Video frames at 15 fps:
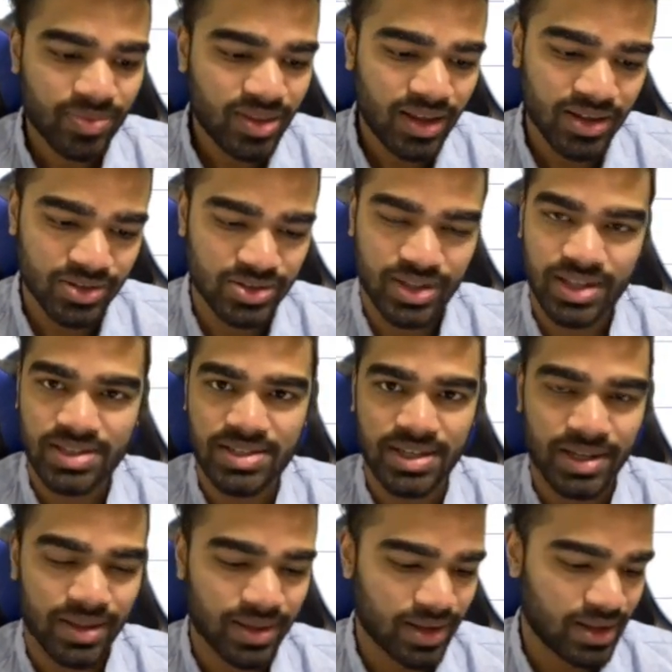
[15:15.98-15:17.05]
So that's it.
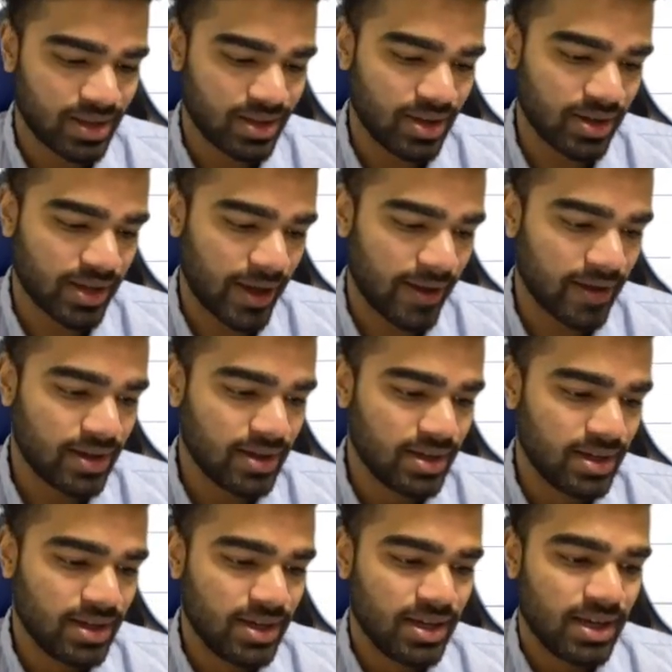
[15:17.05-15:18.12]
Okay,
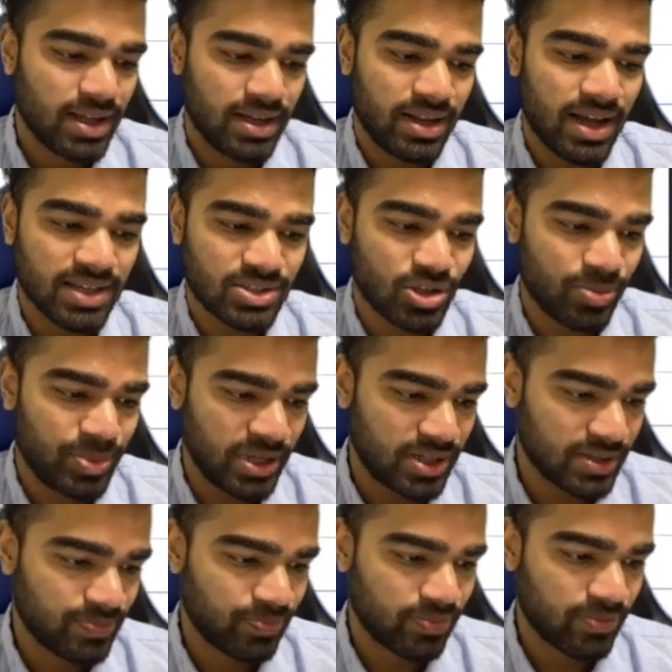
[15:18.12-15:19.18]
last topic,
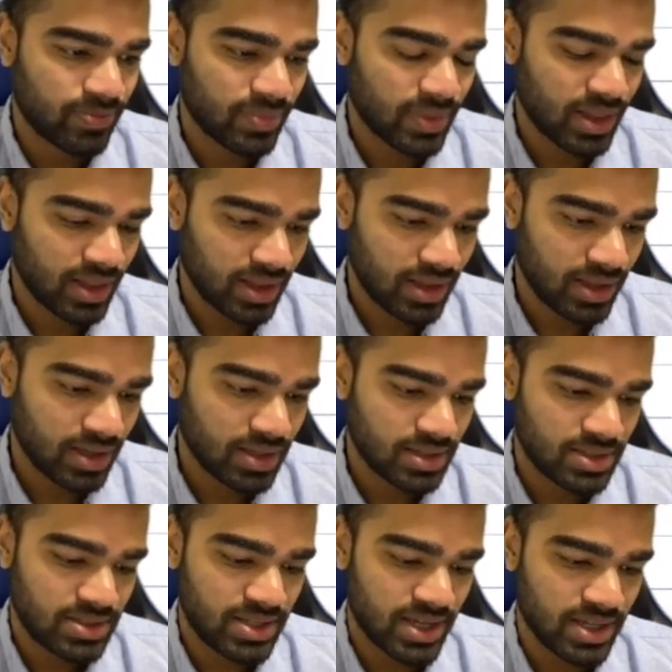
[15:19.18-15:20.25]

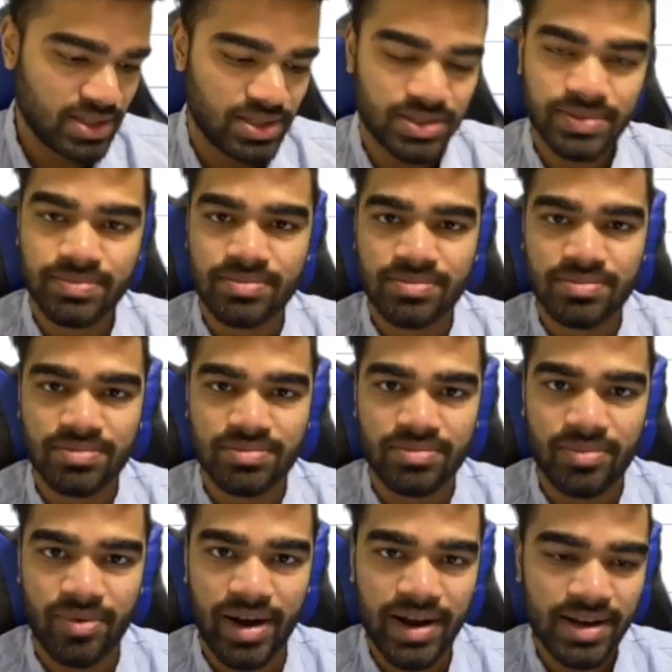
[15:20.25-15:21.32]
surds,
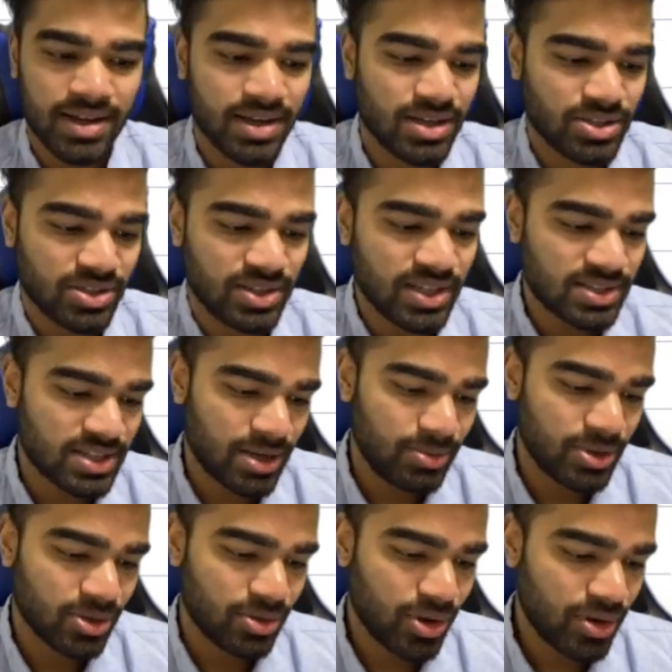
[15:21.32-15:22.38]
right? So this time
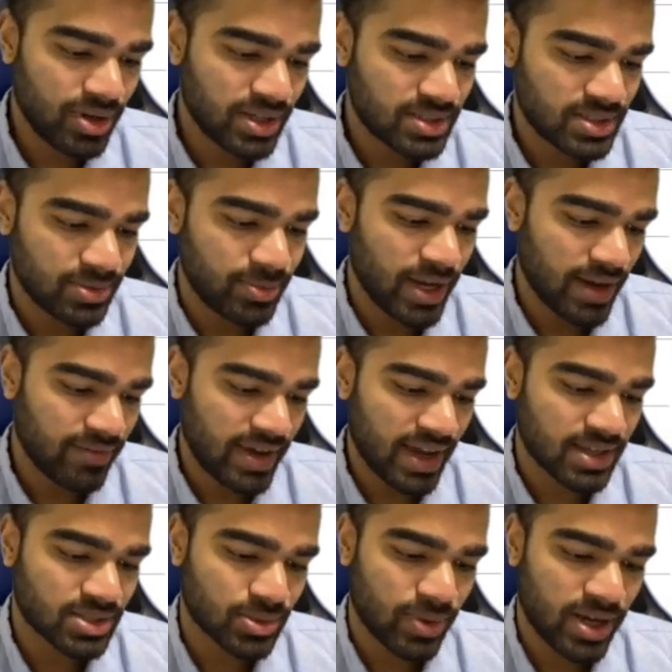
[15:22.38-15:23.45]
you'll notice we have x
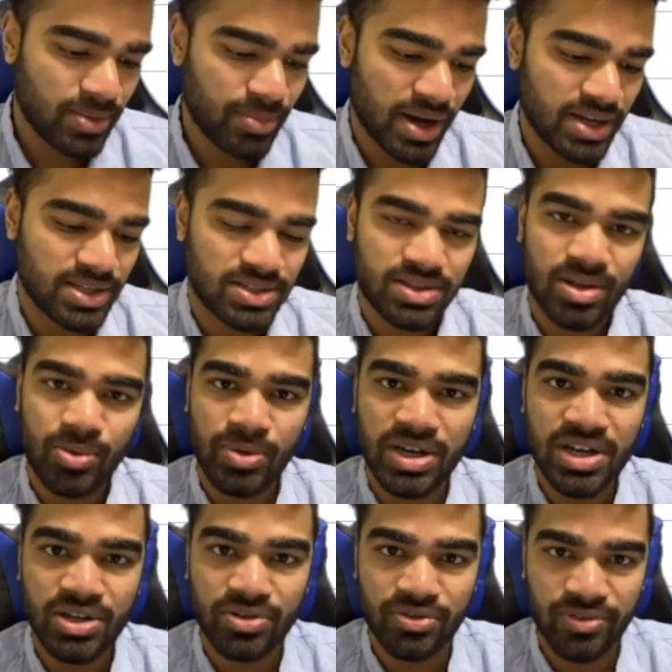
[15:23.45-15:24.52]
squared minus 3. We need
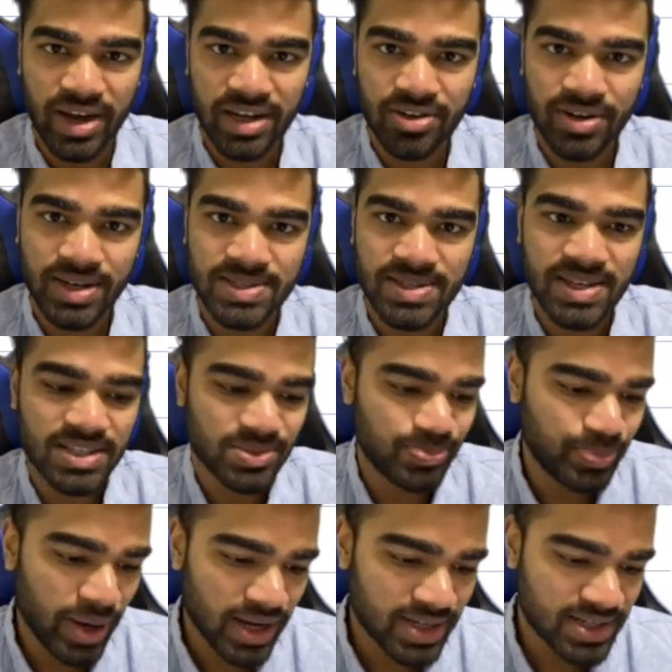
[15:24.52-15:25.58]
to factorize this,
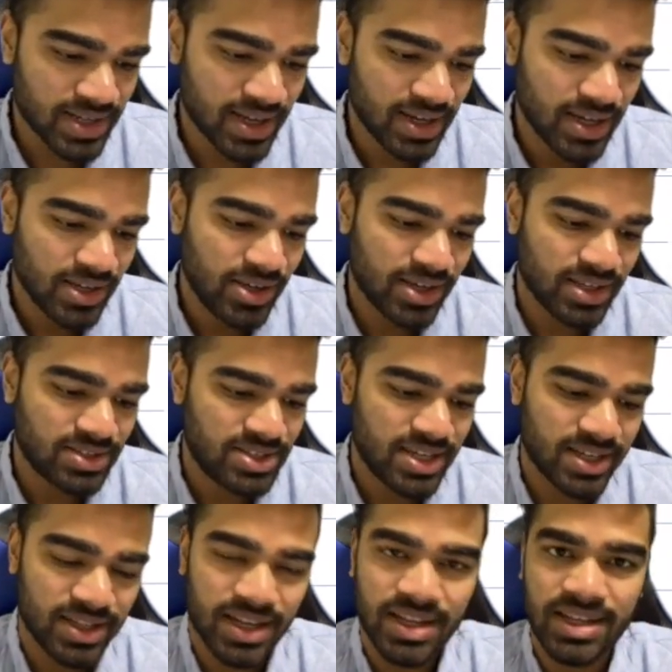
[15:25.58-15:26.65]
but you can see
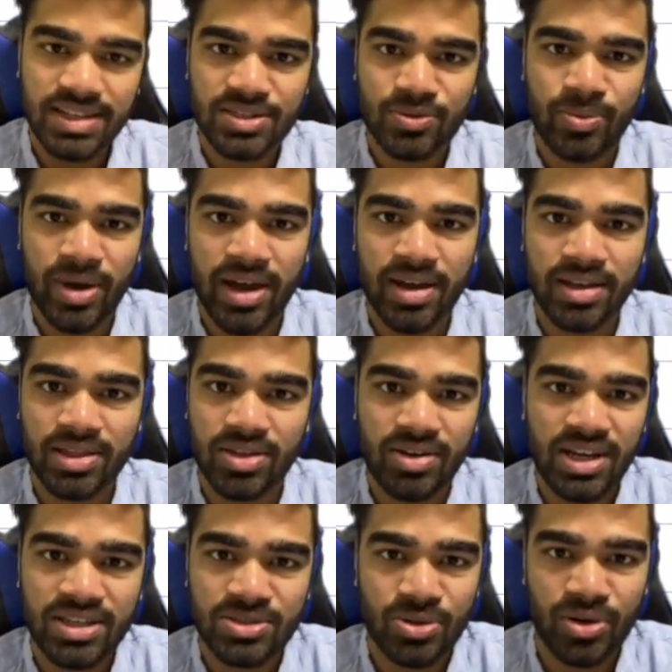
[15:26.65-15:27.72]
clearly 3
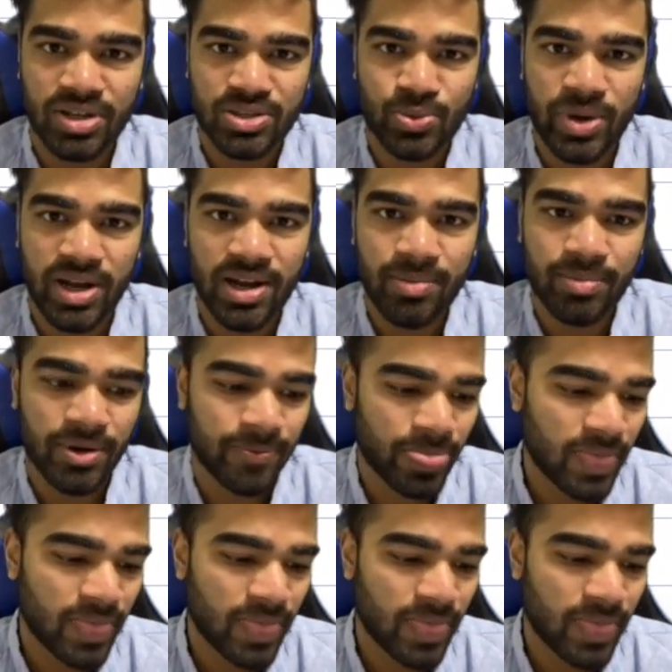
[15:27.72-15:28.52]
is not a square number.